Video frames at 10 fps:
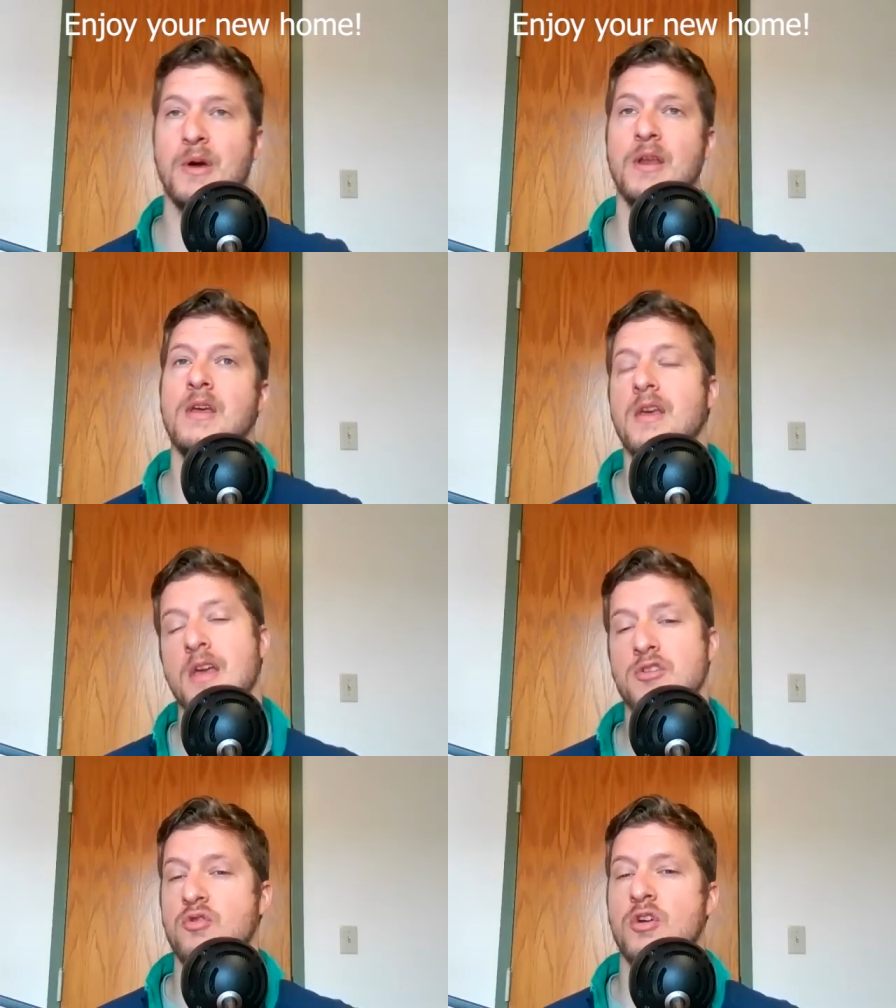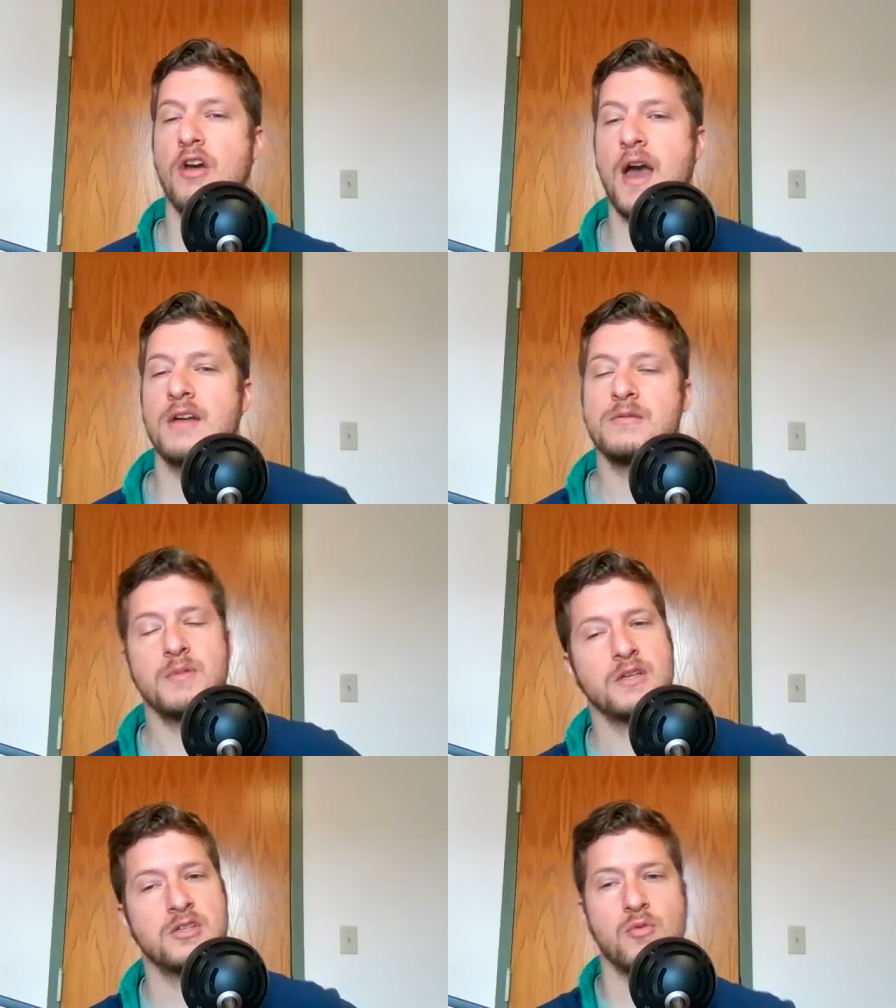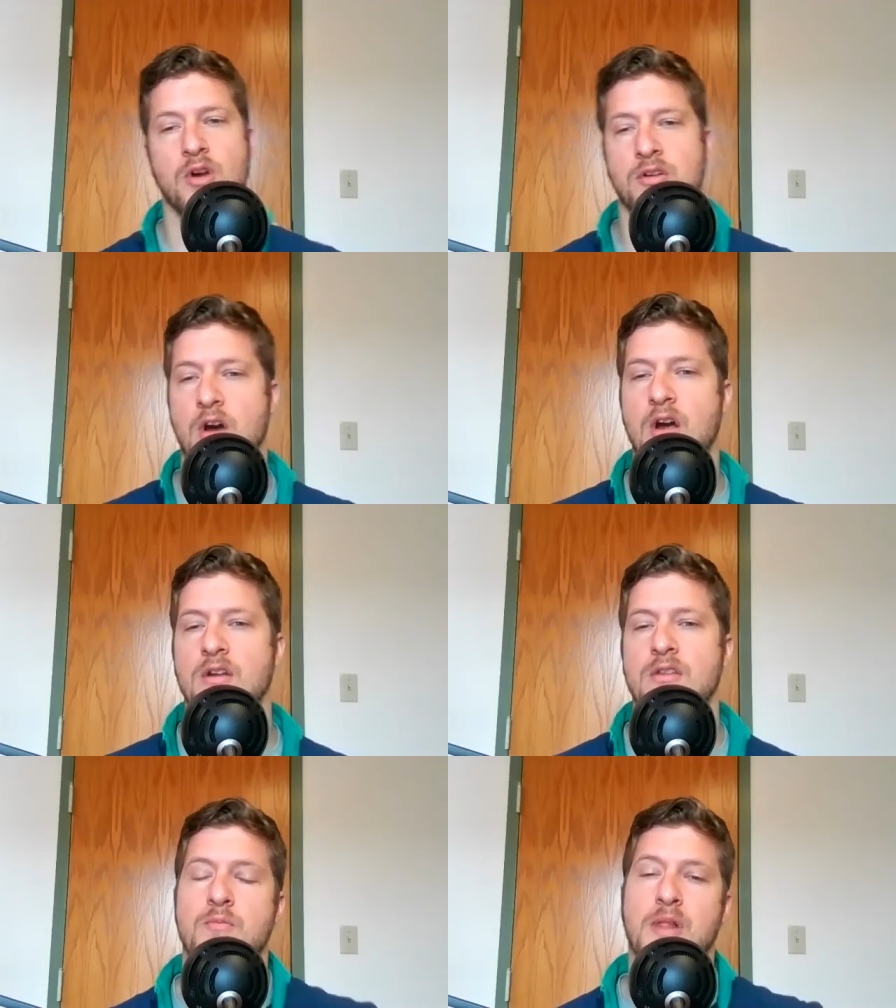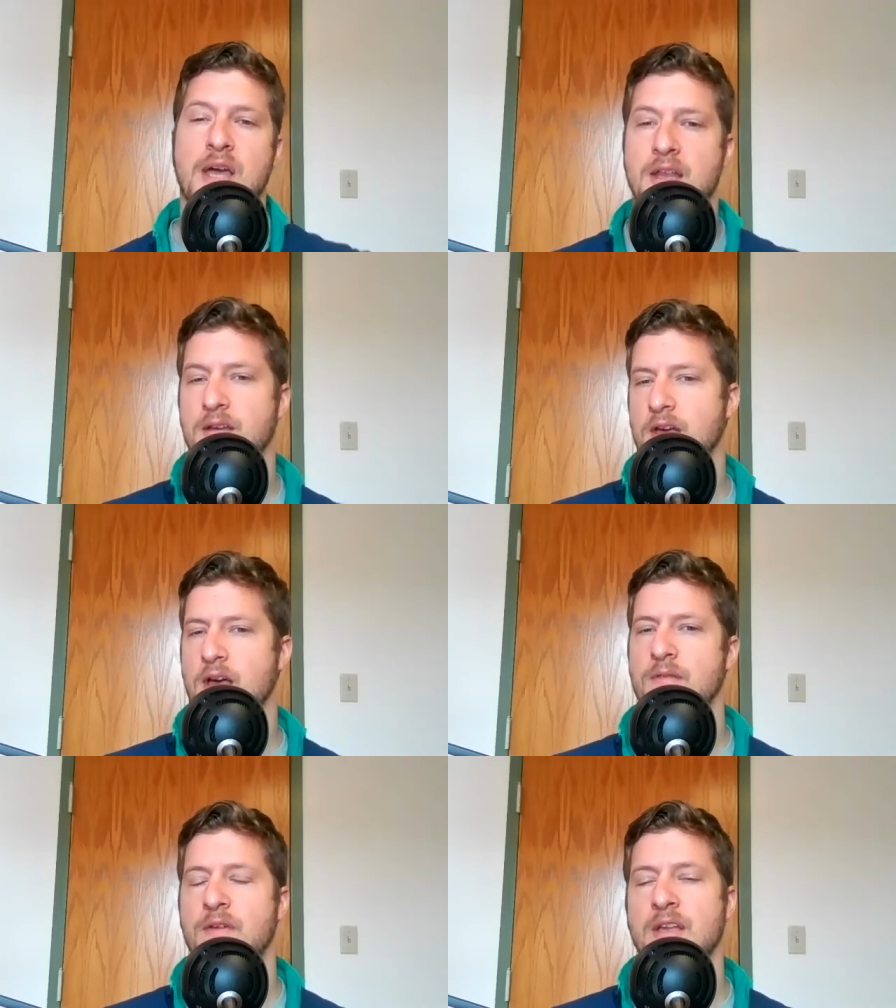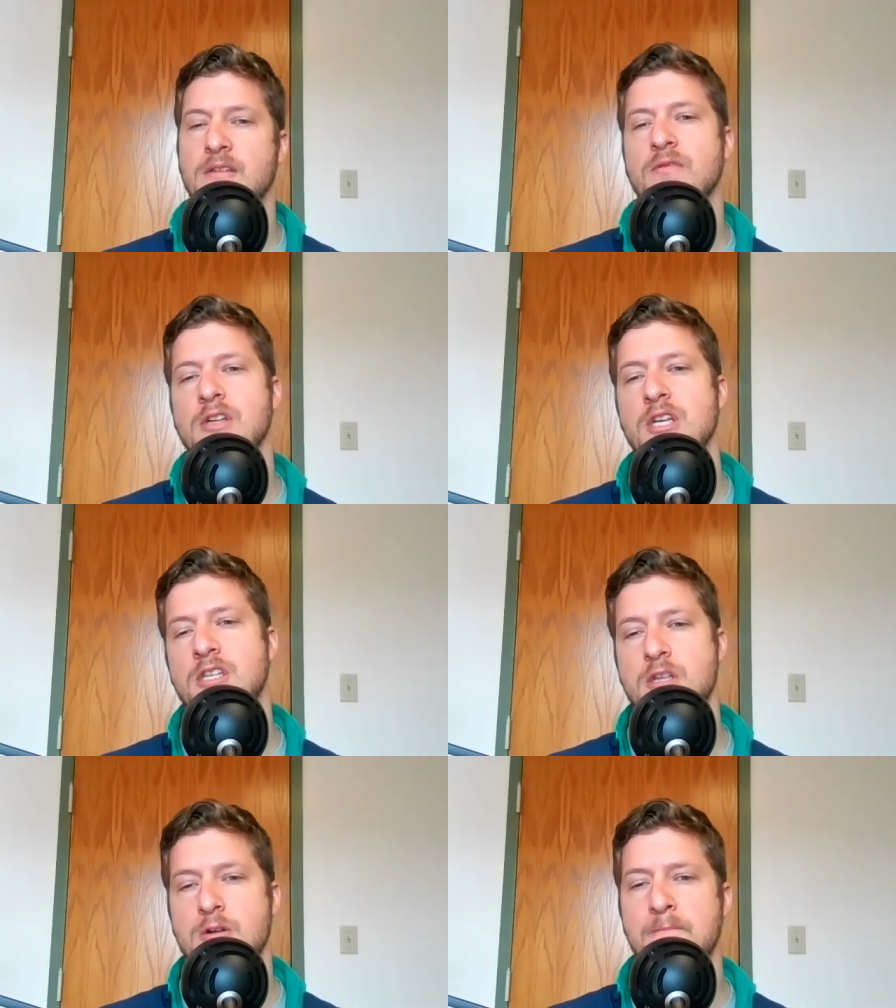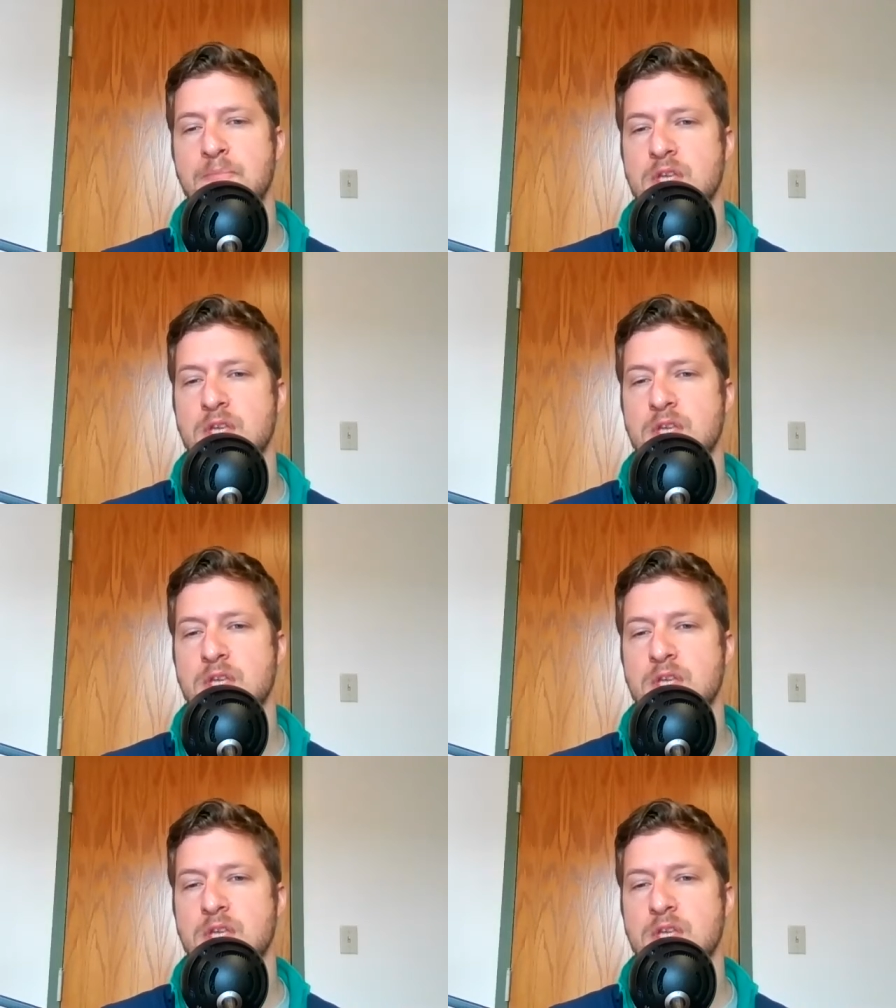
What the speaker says: But enjoy your house because you worked hard and you planned effectively to